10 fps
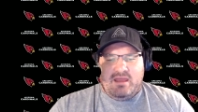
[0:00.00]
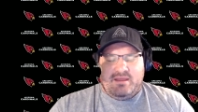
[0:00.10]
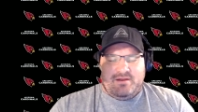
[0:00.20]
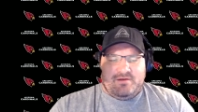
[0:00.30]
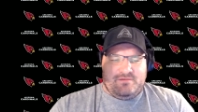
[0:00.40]

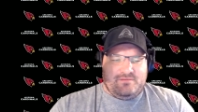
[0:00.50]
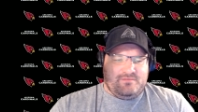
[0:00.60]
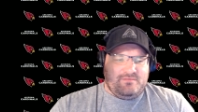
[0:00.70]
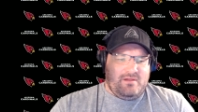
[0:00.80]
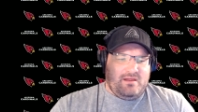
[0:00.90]
you know,
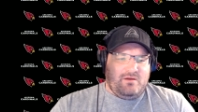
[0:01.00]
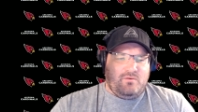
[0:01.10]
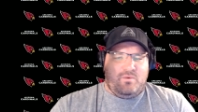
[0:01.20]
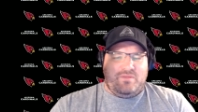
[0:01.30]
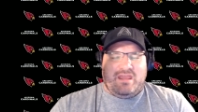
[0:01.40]

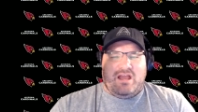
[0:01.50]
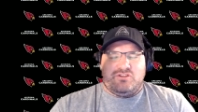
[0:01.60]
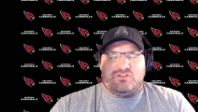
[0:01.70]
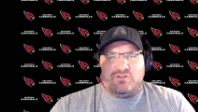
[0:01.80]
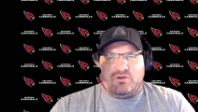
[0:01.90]
with the
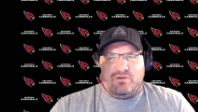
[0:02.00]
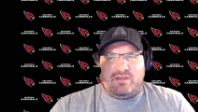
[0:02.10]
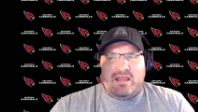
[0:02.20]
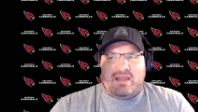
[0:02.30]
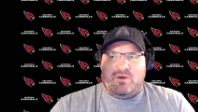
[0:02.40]

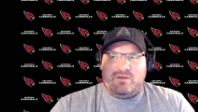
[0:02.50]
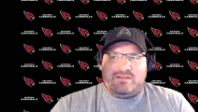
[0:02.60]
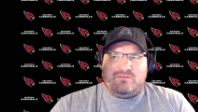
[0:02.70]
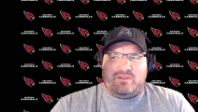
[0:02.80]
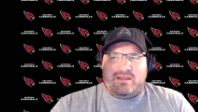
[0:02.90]
uncertainty. I know it
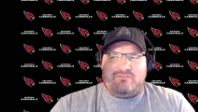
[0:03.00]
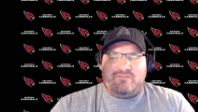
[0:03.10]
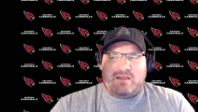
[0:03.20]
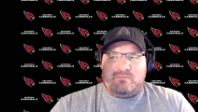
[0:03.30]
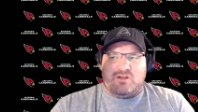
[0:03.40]
didn't really
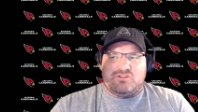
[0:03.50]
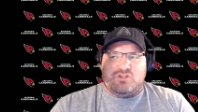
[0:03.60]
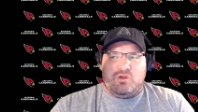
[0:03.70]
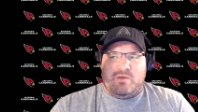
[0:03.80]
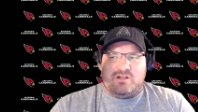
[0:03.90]
affect much
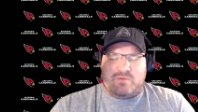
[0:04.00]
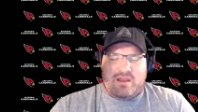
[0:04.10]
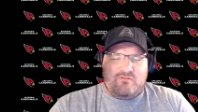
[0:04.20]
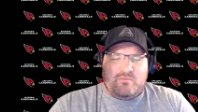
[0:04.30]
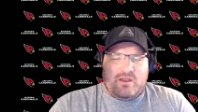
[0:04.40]
too much, but
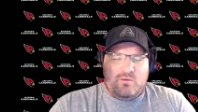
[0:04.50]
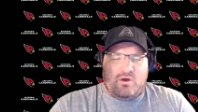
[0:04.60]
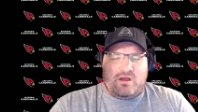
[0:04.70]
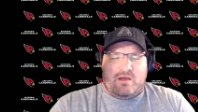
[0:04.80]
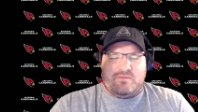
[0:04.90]
everybody
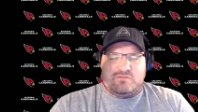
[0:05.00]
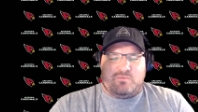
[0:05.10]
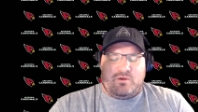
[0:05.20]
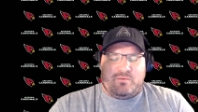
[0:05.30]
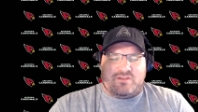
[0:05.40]
woke up this
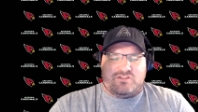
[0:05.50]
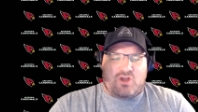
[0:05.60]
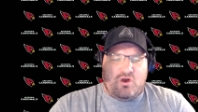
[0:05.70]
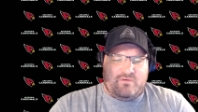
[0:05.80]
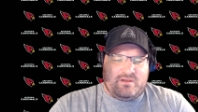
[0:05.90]
morning with this
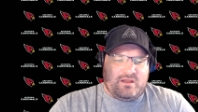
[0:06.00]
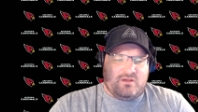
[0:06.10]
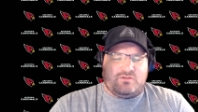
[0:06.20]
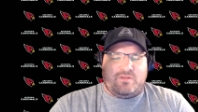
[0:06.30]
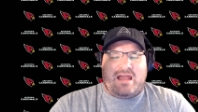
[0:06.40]
COVID
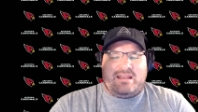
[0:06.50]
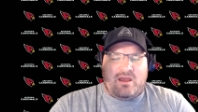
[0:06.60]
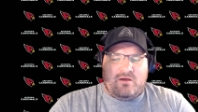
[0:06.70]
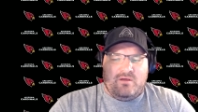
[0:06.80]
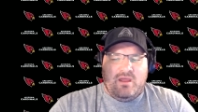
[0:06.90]
deal. So that
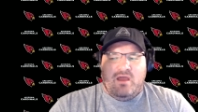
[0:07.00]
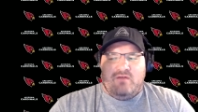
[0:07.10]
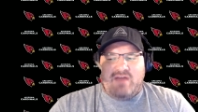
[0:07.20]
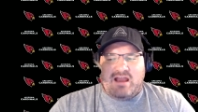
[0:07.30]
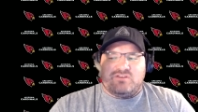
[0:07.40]
now
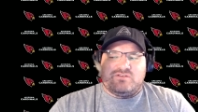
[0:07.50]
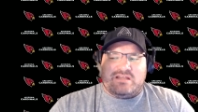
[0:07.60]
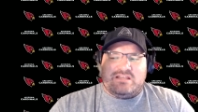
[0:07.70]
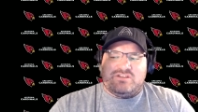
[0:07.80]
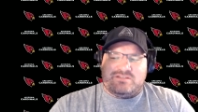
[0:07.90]
factors
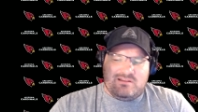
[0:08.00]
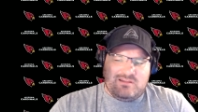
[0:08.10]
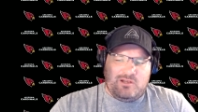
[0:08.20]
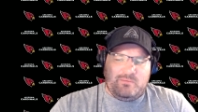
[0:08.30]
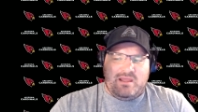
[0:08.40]
in just a
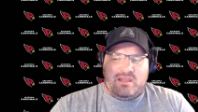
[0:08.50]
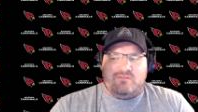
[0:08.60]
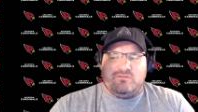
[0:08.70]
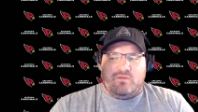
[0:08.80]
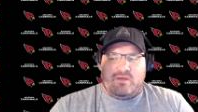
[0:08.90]
little bit,
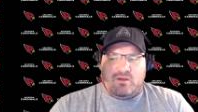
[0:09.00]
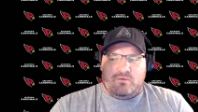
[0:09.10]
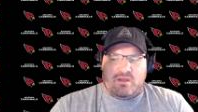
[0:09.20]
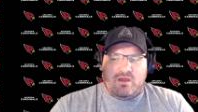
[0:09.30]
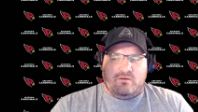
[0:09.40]
even though they
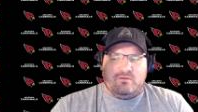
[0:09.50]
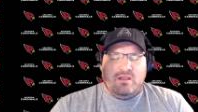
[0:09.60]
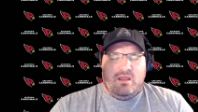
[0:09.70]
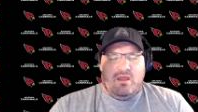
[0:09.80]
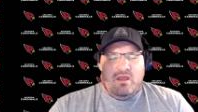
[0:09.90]
don't go
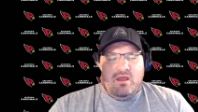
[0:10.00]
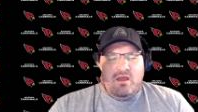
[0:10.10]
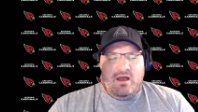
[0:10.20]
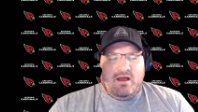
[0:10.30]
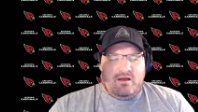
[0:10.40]

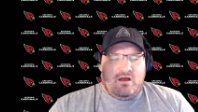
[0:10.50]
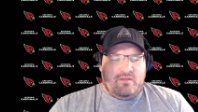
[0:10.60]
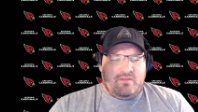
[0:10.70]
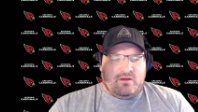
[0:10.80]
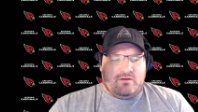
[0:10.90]
uh,
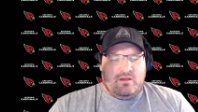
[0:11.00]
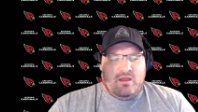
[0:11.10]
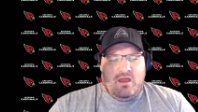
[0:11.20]
on there.